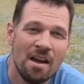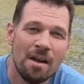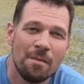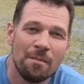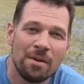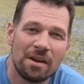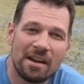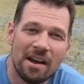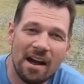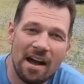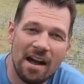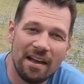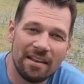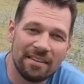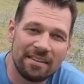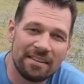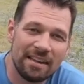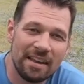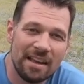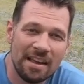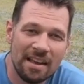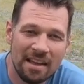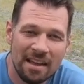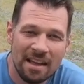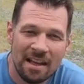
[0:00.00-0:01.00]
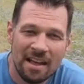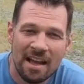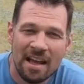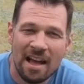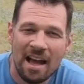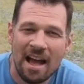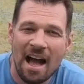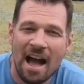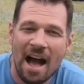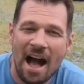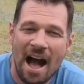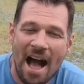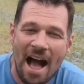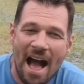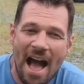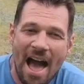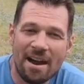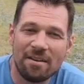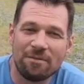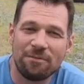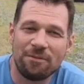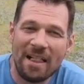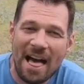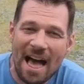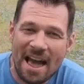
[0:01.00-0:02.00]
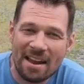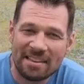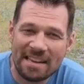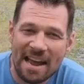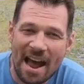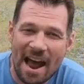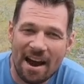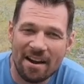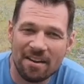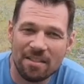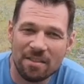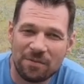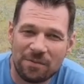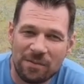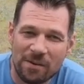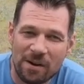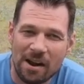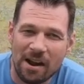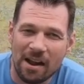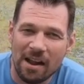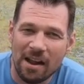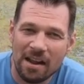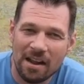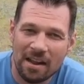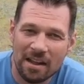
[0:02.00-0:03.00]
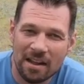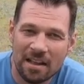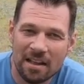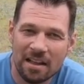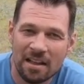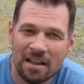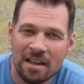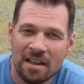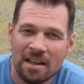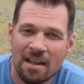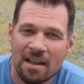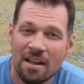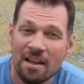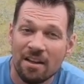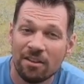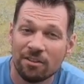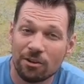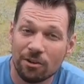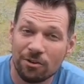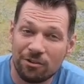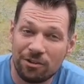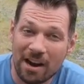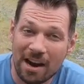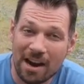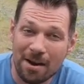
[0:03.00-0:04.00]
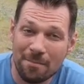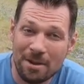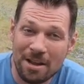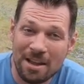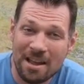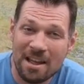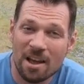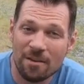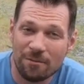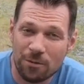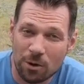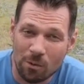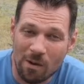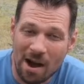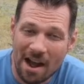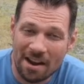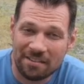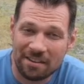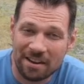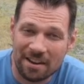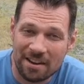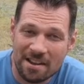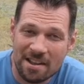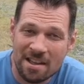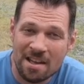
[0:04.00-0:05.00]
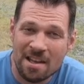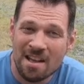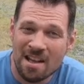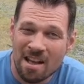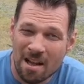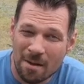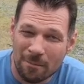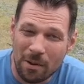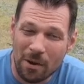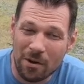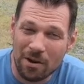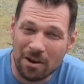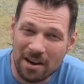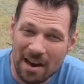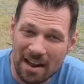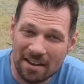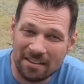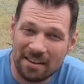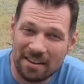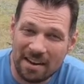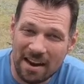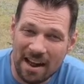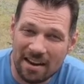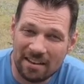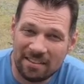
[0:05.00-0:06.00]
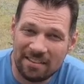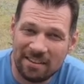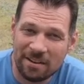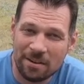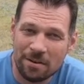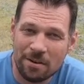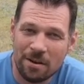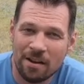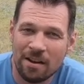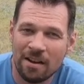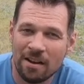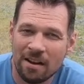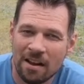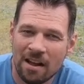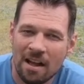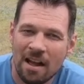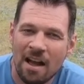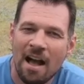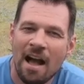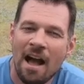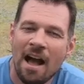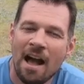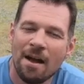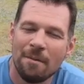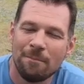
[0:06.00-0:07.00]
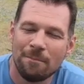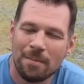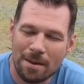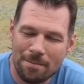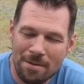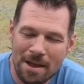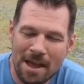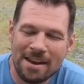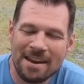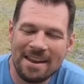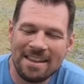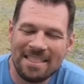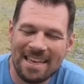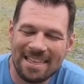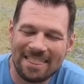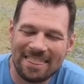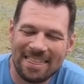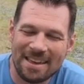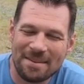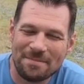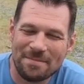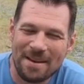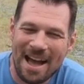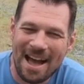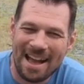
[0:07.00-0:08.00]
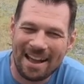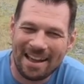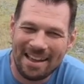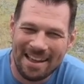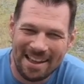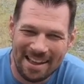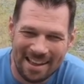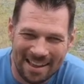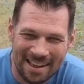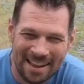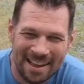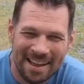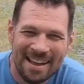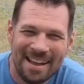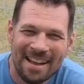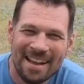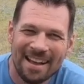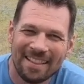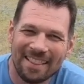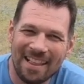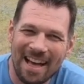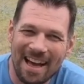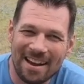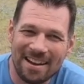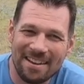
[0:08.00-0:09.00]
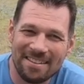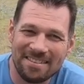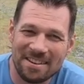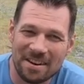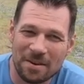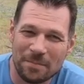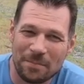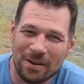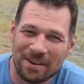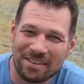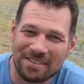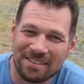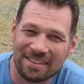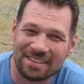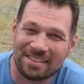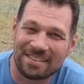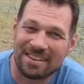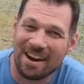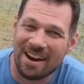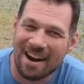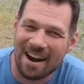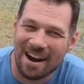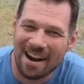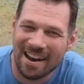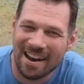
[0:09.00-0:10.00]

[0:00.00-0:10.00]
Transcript: because I had a flat tire in the front. So Jeremy, if you're watching, Pony 1992, maybe I need that thing back. A lot easier to push this car.